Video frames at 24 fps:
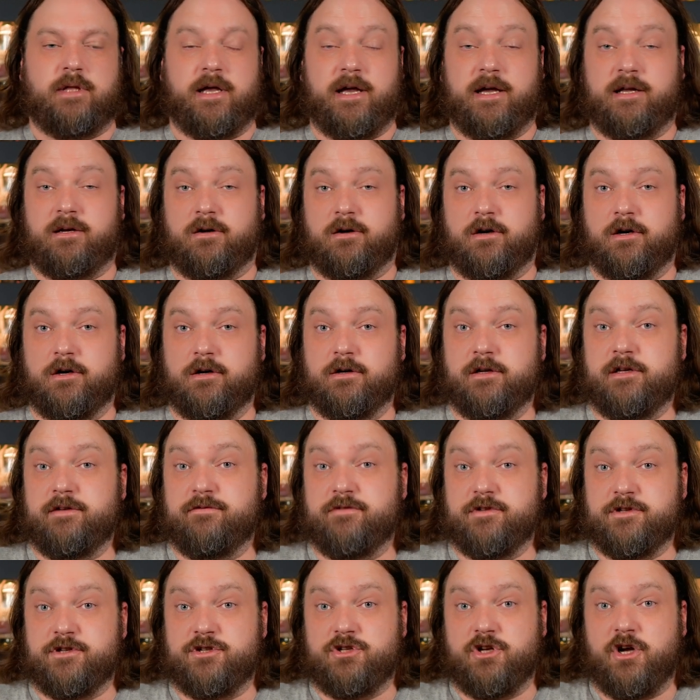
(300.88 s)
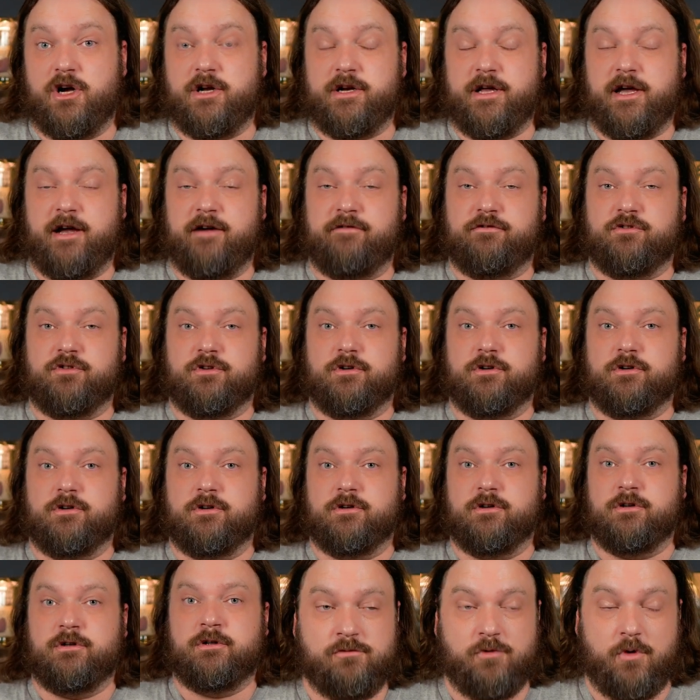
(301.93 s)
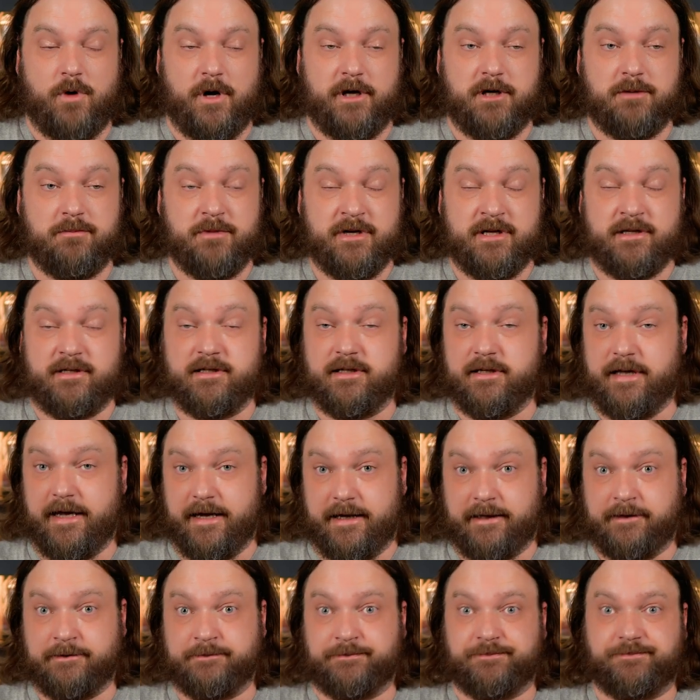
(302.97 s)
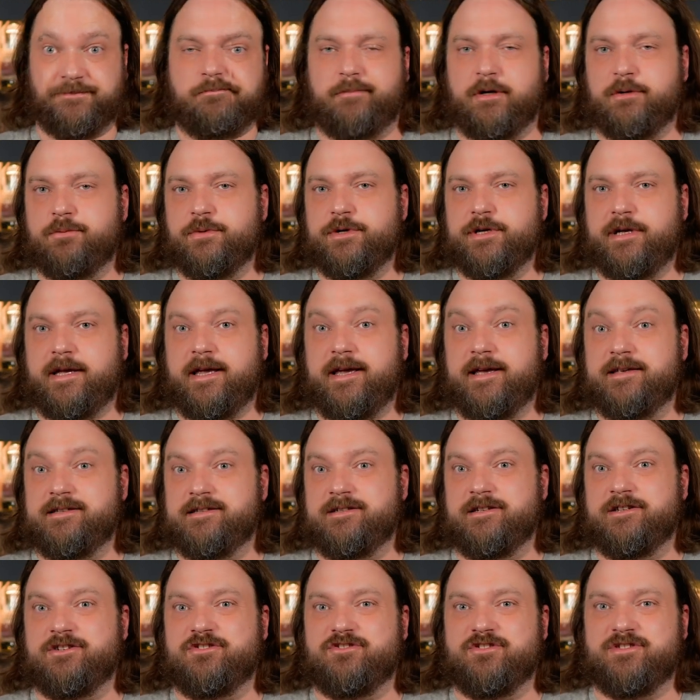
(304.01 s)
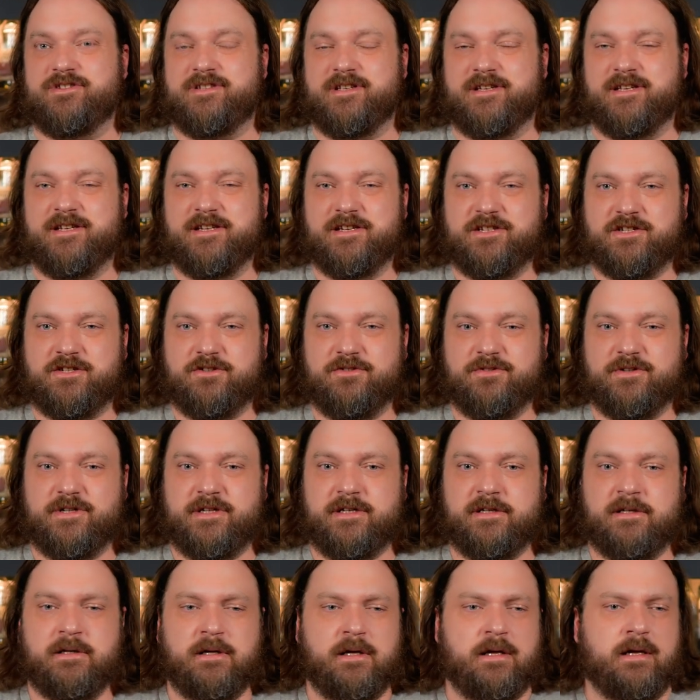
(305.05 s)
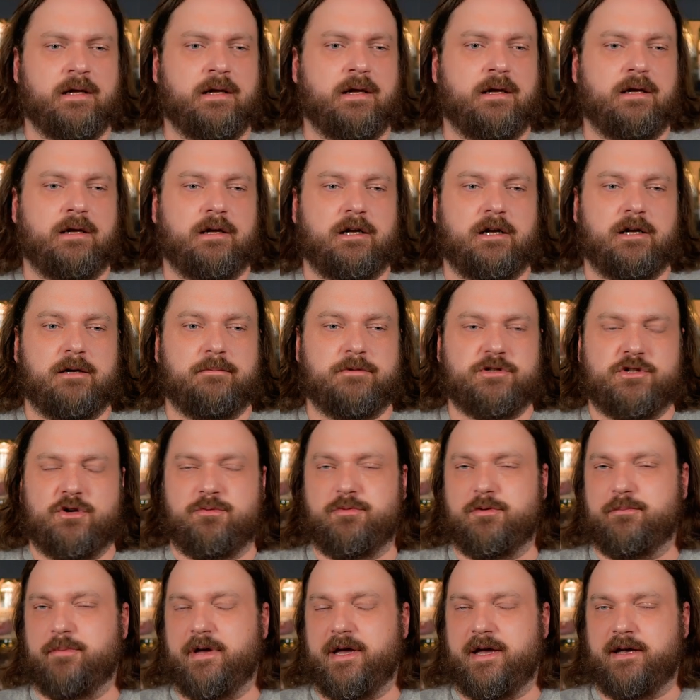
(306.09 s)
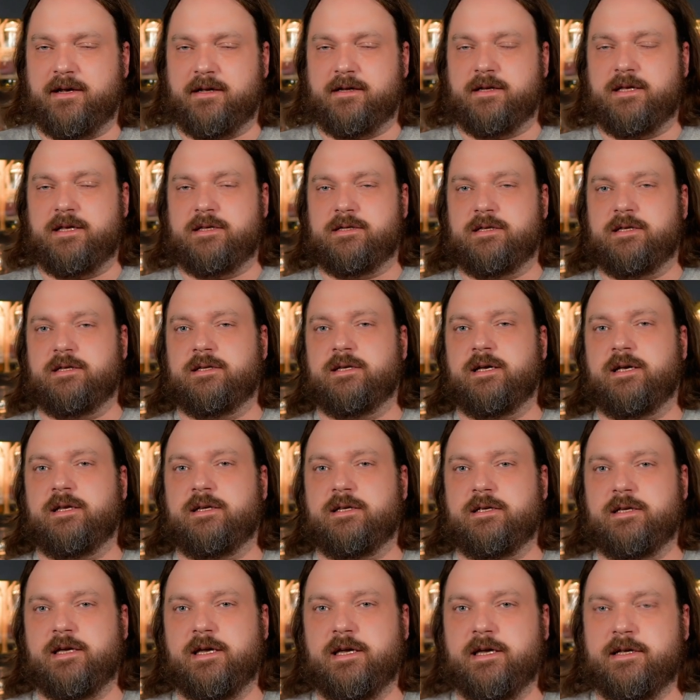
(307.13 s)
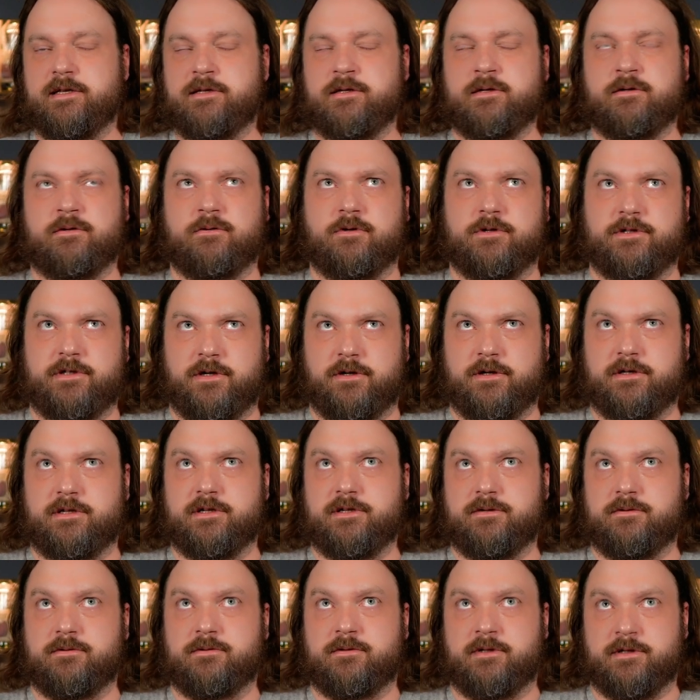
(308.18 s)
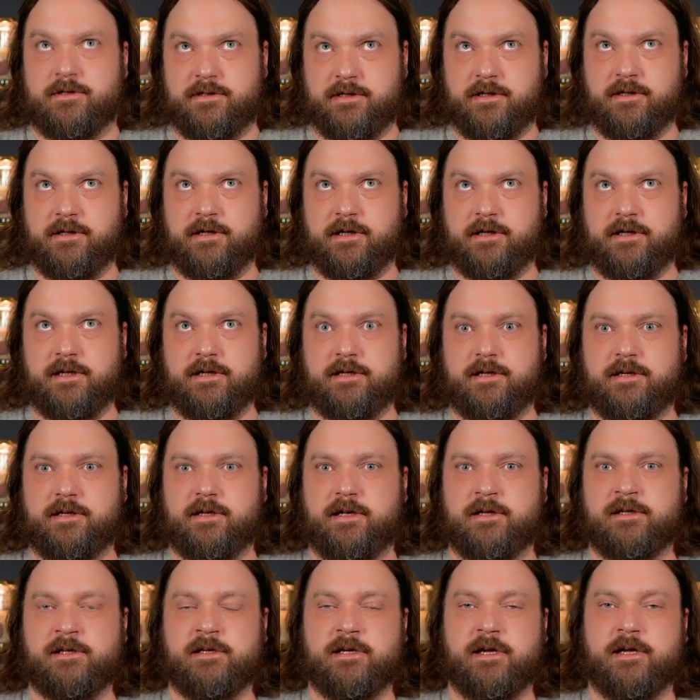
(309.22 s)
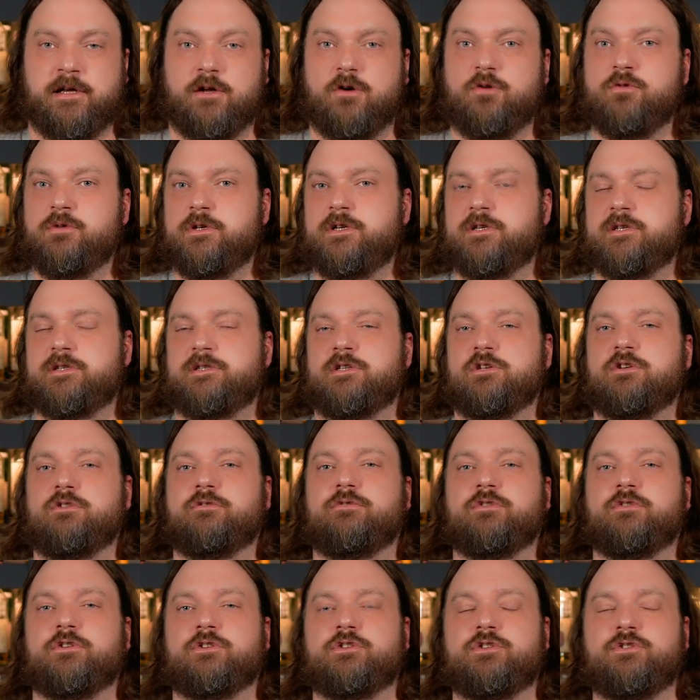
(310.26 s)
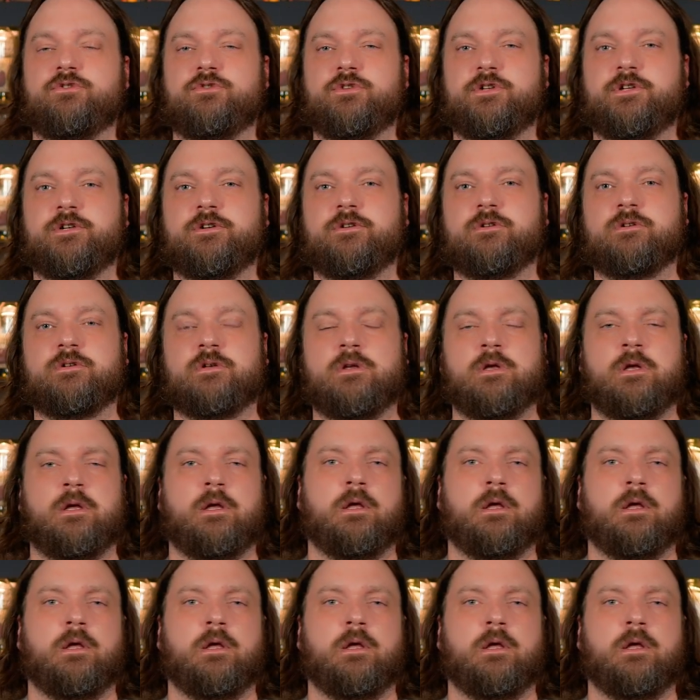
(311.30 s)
that are even sought after quite a bit today. Benriach has an interesting history. Was opened back in 1898, or started distilling in 1898, only distilled for 2 years